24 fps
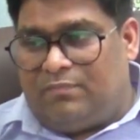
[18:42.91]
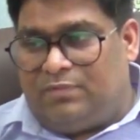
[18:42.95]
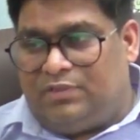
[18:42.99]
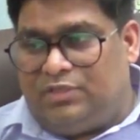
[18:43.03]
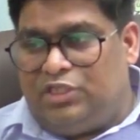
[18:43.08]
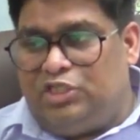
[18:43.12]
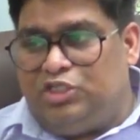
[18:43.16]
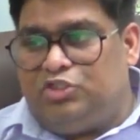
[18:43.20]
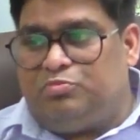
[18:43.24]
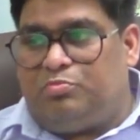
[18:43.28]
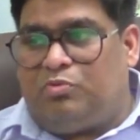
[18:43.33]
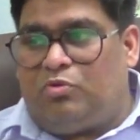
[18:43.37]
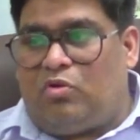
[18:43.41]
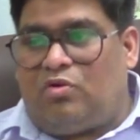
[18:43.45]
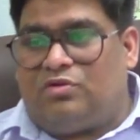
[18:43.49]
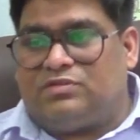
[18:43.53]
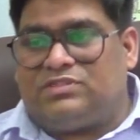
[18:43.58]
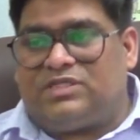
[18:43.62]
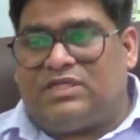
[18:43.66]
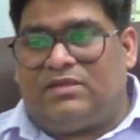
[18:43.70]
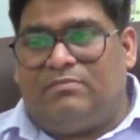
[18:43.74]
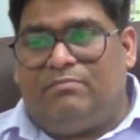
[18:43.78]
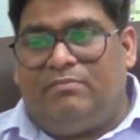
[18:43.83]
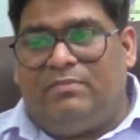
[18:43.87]
These
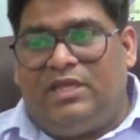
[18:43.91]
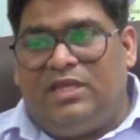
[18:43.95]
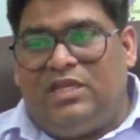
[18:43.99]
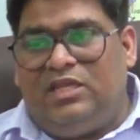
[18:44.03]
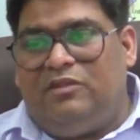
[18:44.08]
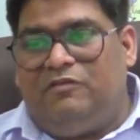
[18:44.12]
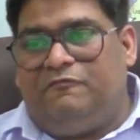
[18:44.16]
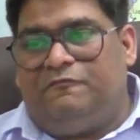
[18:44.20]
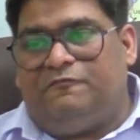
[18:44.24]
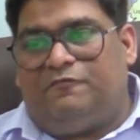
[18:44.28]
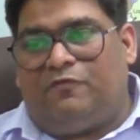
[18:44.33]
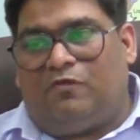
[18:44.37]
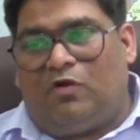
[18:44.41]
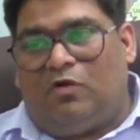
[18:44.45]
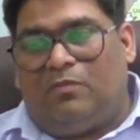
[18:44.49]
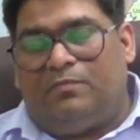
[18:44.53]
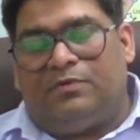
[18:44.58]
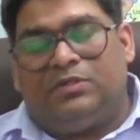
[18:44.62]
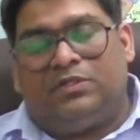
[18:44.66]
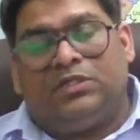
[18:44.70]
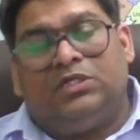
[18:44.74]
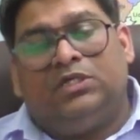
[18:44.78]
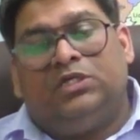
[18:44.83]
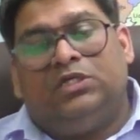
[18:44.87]
blocks are mainly
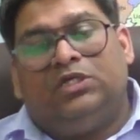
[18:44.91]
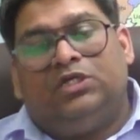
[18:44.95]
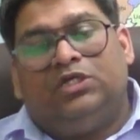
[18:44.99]
formed